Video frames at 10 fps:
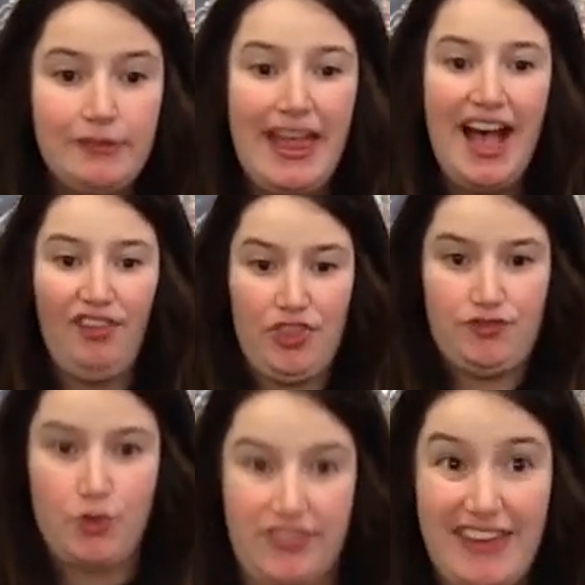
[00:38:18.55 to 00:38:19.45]
a healthy
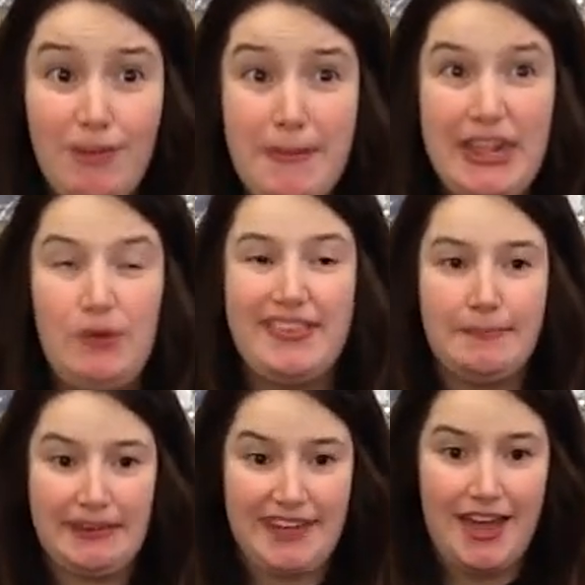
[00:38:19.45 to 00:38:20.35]
food, because everybody who eats
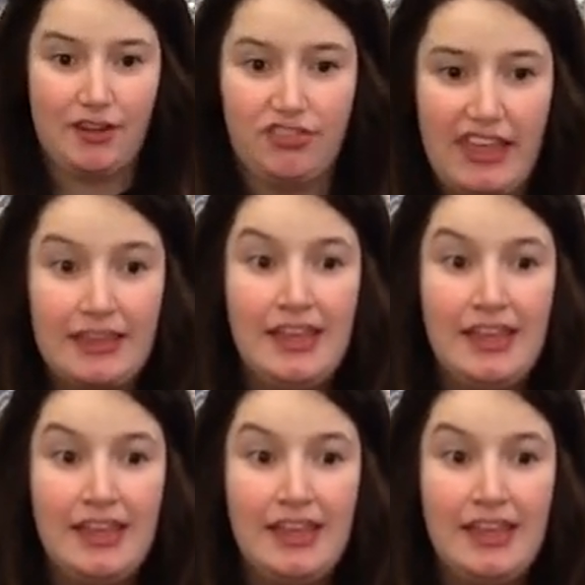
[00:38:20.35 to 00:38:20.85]
at McDonald's,